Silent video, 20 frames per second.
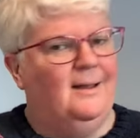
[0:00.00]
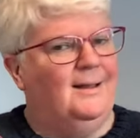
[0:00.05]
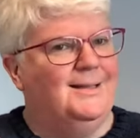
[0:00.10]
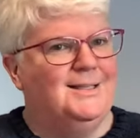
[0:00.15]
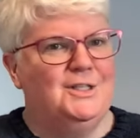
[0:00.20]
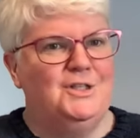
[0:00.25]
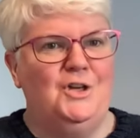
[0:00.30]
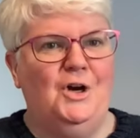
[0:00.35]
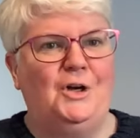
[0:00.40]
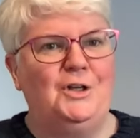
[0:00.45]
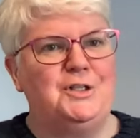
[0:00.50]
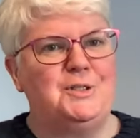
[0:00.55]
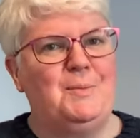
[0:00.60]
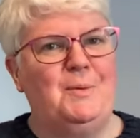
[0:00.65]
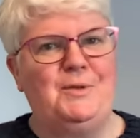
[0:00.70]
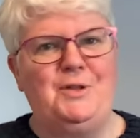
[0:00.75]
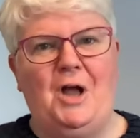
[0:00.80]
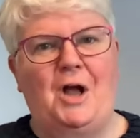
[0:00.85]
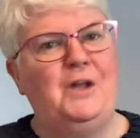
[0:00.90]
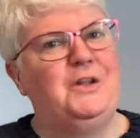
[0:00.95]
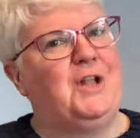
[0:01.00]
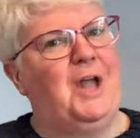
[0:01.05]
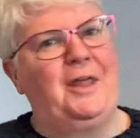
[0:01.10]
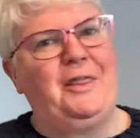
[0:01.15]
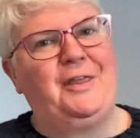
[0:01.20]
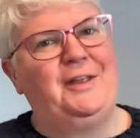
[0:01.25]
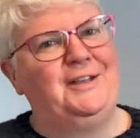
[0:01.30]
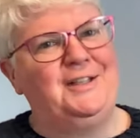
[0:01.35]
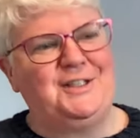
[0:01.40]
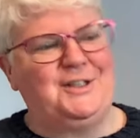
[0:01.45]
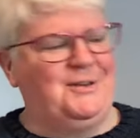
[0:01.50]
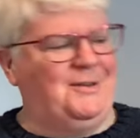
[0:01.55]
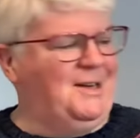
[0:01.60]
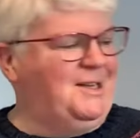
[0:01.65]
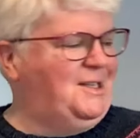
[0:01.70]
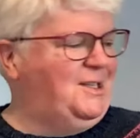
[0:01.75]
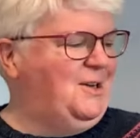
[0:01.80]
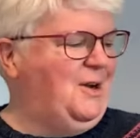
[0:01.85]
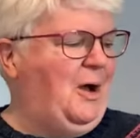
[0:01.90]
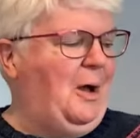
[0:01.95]
It's not nothing, sure
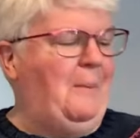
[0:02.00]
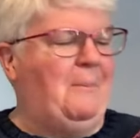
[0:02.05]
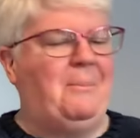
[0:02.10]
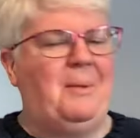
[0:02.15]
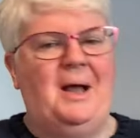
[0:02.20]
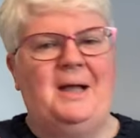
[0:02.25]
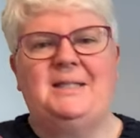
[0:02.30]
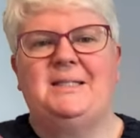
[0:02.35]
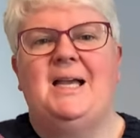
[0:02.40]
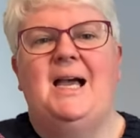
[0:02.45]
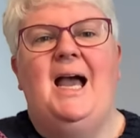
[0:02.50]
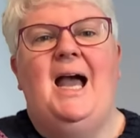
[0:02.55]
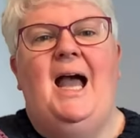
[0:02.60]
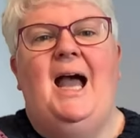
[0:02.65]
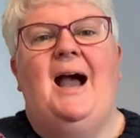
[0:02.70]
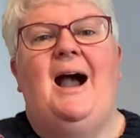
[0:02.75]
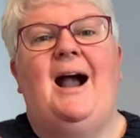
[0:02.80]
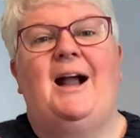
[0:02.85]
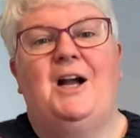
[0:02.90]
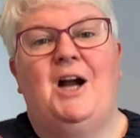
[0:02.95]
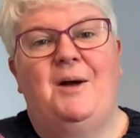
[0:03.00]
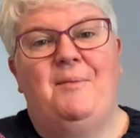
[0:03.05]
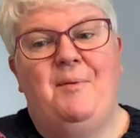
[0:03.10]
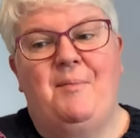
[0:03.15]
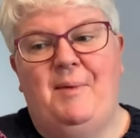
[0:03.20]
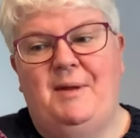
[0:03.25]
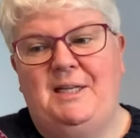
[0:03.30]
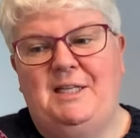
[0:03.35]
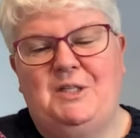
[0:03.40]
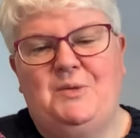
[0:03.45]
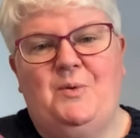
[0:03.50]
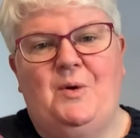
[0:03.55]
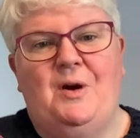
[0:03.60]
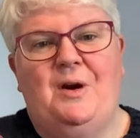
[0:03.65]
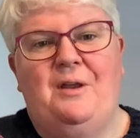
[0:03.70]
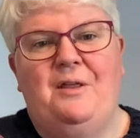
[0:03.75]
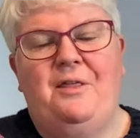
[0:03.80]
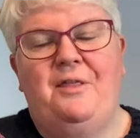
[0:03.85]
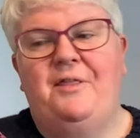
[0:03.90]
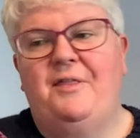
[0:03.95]
it's not, but I got my money's
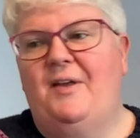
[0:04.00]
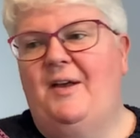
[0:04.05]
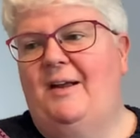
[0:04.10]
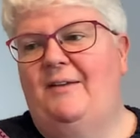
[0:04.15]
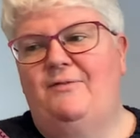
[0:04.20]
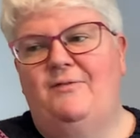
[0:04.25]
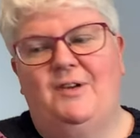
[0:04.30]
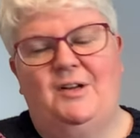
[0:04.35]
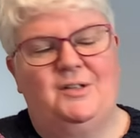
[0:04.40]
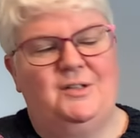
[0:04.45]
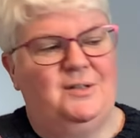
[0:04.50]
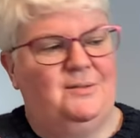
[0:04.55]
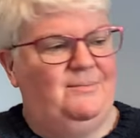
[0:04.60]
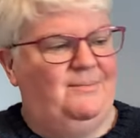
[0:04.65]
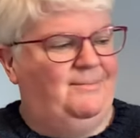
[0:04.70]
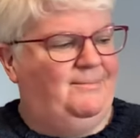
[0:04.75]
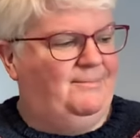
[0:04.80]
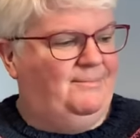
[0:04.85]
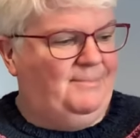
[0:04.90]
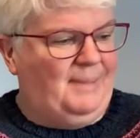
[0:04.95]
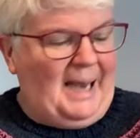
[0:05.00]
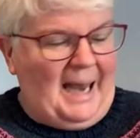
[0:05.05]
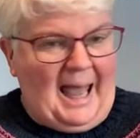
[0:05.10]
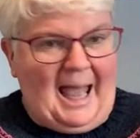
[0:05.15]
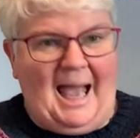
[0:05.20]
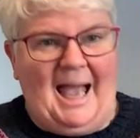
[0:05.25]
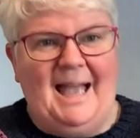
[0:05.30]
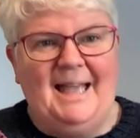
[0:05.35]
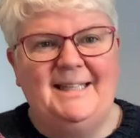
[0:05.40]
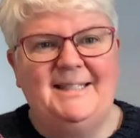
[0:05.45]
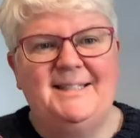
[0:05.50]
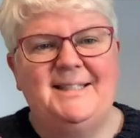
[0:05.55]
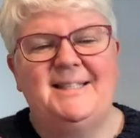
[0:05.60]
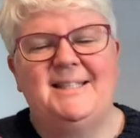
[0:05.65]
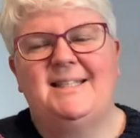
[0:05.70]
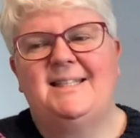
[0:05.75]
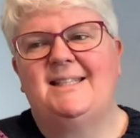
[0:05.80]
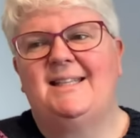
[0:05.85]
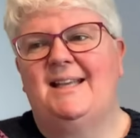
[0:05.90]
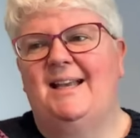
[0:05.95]
worth. I've got
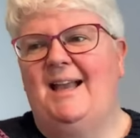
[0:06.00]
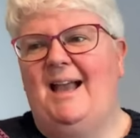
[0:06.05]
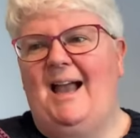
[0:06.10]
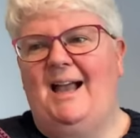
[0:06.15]
plans.